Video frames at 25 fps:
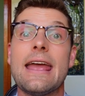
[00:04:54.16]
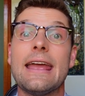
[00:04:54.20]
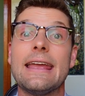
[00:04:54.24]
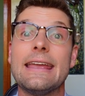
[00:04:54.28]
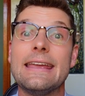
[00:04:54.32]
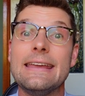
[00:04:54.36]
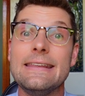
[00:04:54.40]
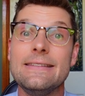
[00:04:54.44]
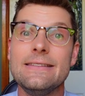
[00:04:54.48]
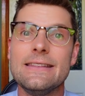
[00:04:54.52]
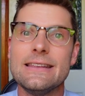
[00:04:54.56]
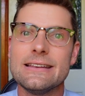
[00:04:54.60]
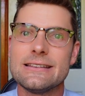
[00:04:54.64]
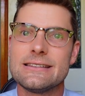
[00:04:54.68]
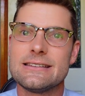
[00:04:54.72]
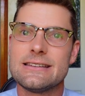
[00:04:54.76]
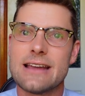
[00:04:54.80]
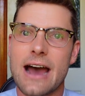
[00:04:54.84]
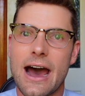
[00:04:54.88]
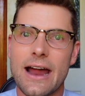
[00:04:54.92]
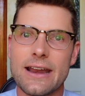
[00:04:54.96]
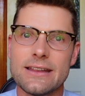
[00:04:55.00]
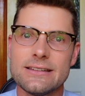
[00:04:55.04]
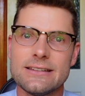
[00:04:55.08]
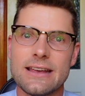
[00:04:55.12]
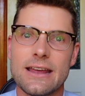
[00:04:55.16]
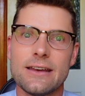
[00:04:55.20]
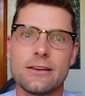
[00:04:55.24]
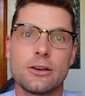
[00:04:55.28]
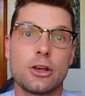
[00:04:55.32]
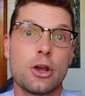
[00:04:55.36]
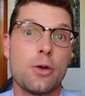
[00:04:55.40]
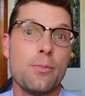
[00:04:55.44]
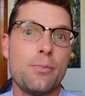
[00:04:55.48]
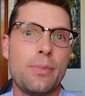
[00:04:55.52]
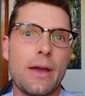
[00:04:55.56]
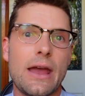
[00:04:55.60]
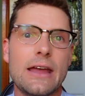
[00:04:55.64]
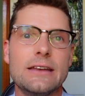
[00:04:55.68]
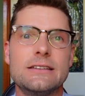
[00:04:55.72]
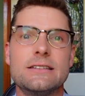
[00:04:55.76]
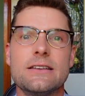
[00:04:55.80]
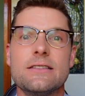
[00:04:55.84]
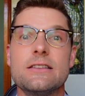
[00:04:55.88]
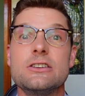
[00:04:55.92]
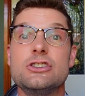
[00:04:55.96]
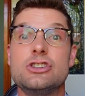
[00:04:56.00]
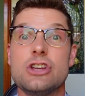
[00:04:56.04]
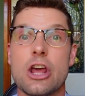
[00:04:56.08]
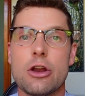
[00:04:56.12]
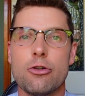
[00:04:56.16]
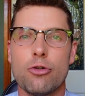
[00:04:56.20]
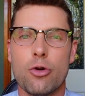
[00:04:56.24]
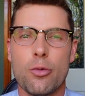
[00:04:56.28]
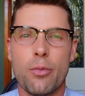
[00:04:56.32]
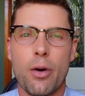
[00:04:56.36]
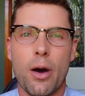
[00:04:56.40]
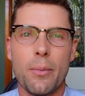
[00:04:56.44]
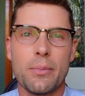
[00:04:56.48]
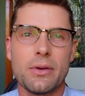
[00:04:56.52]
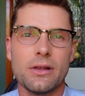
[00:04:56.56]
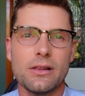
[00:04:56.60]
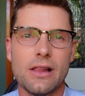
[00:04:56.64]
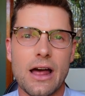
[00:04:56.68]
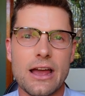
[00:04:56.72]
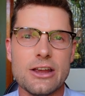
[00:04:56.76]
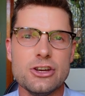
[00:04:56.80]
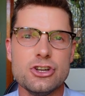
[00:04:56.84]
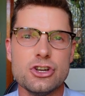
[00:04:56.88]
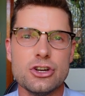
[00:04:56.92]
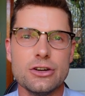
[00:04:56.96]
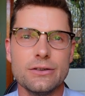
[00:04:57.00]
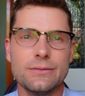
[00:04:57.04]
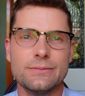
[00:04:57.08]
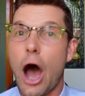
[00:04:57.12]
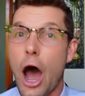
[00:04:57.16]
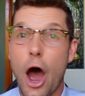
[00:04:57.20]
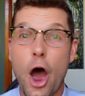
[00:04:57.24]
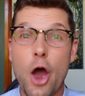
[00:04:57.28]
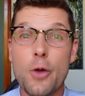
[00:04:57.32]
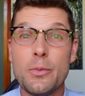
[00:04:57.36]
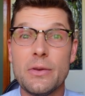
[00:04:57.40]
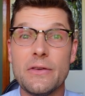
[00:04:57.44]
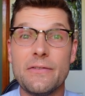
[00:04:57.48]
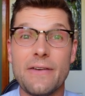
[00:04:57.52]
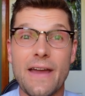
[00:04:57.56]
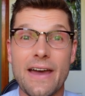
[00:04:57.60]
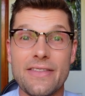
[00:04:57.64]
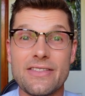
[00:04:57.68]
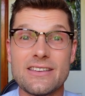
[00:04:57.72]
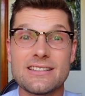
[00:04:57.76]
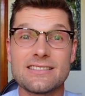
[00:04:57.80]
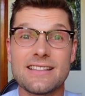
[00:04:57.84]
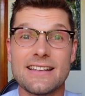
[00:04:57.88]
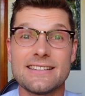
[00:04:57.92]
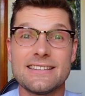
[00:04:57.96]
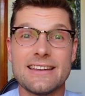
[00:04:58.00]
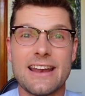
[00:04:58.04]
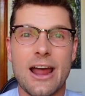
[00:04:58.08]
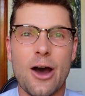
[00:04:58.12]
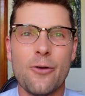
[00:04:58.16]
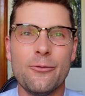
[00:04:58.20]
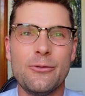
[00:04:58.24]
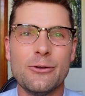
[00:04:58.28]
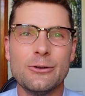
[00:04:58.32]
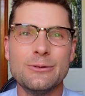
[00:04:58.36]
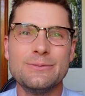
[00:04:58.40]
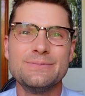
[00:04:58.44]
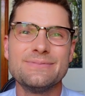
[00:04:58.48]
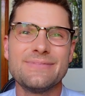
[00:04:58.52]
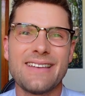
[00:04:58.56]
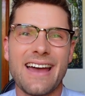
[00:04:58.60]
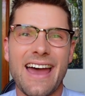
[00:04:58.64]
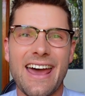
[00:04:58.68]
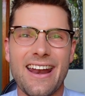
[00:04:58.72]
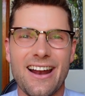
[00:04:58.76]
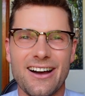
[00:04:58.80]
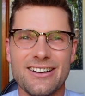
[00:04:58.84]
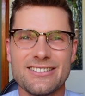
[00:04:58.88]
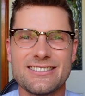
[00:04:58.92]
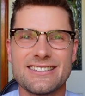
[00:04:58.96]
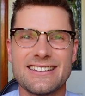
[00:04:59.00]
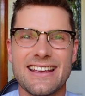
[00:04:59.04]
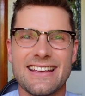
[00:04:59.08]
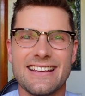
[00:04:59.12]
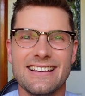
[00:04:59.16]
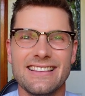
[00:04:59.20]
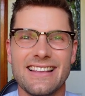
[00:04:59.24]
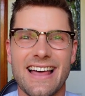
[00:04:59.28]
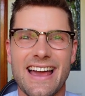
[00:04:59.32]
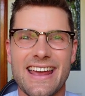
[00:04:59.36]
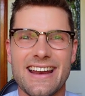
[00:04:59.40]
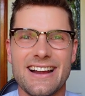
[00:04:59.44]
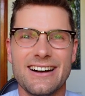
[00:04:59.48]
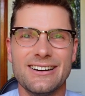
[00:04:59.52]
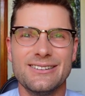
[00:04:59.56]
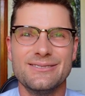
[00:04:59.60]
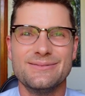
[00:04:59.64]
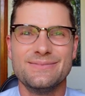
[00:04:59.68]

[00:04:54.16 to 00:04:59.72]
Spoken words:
in this data set compared to the general population. I hope you found this lesson helpful, and I'll see you later.